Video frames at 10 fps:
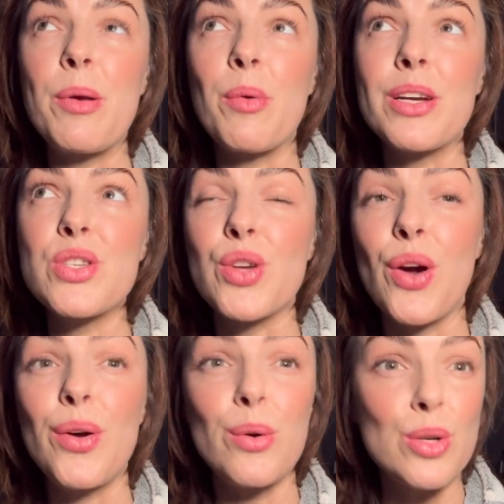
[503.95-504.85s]
to wear a
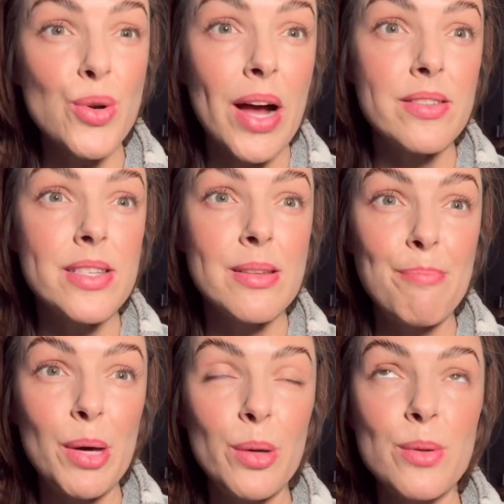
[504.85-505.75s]
skirt or trousers and
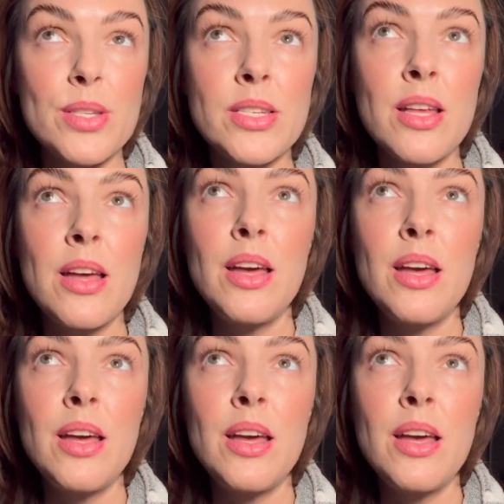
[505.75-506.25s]
boots.